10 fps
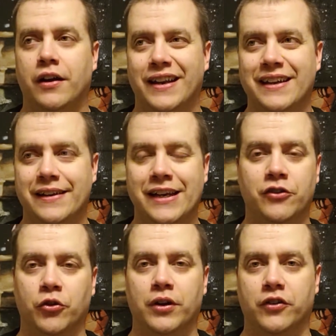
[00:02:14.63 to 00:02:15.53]
I think
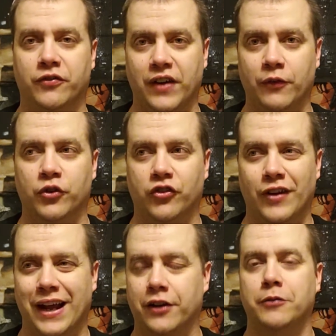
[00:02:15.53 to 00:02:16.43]
knees are his favorite
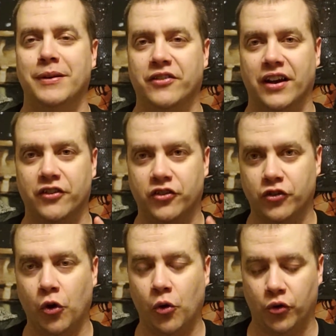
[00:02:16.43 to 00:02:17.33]
snacks besides
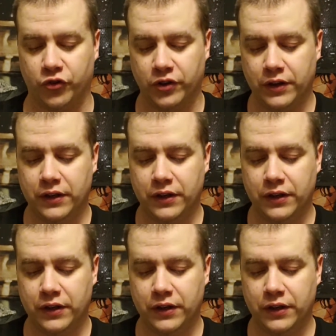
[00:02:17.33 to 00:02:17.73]
soles.